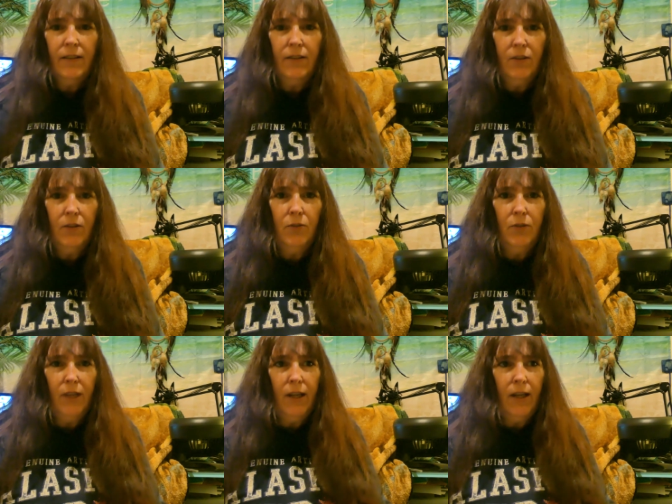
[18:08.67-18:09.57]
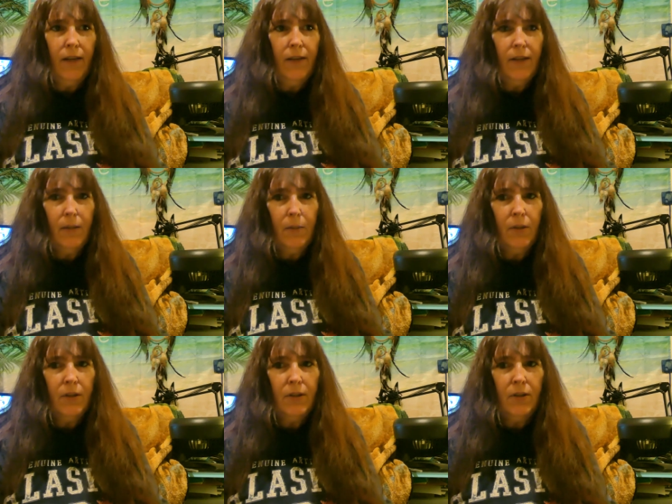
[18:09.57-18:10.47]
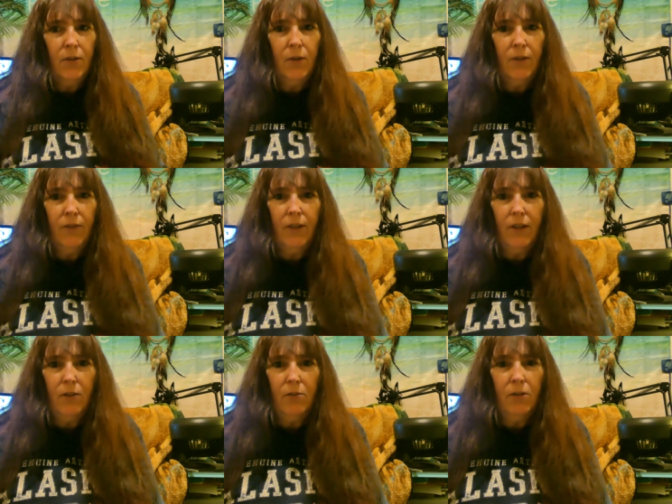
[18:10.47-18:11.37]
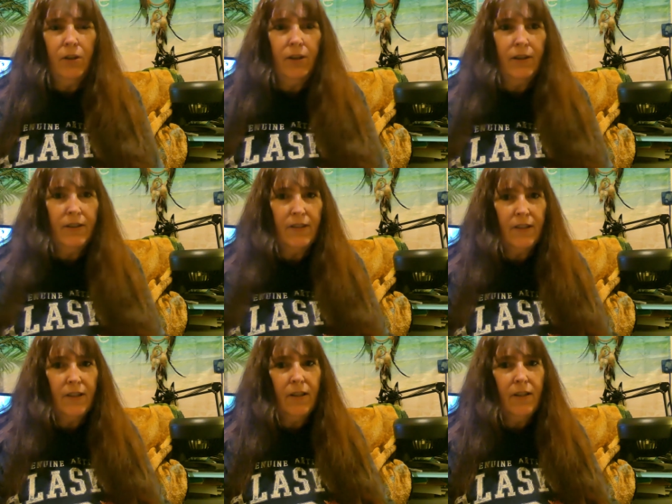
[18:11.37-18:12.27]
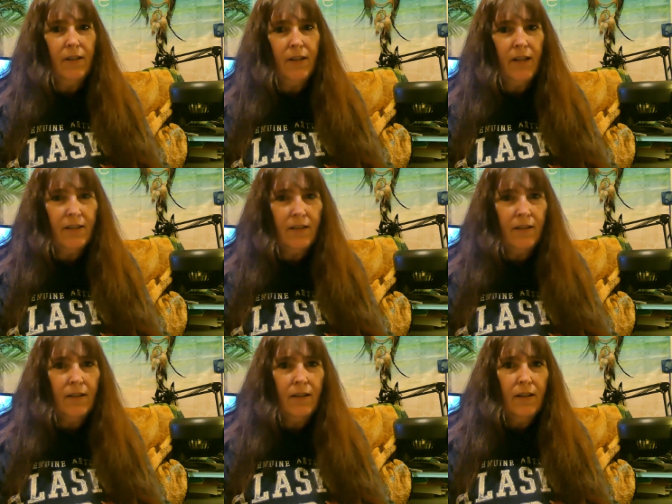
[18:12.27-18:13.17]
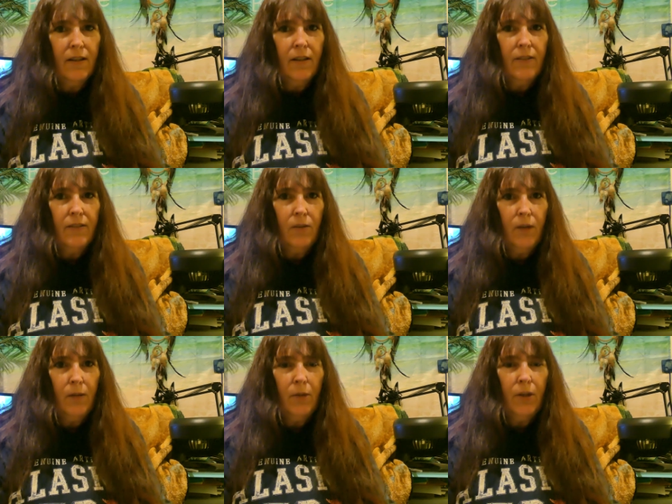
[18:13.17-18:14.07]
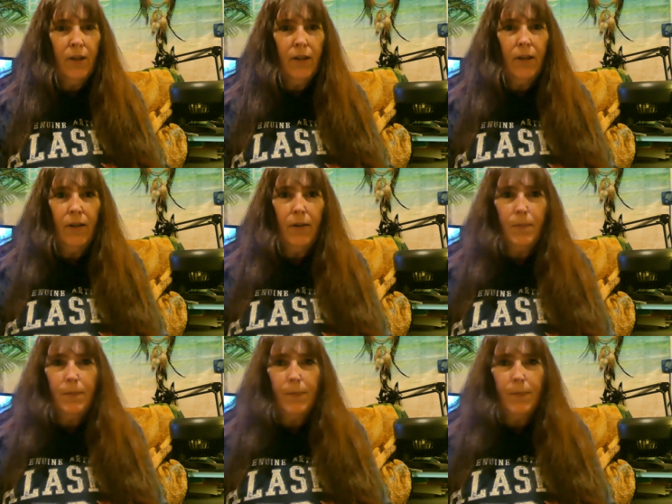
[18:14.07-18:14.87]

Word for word: today I think I'm gonna do a video on Sitka Alaska so I'm gonna um,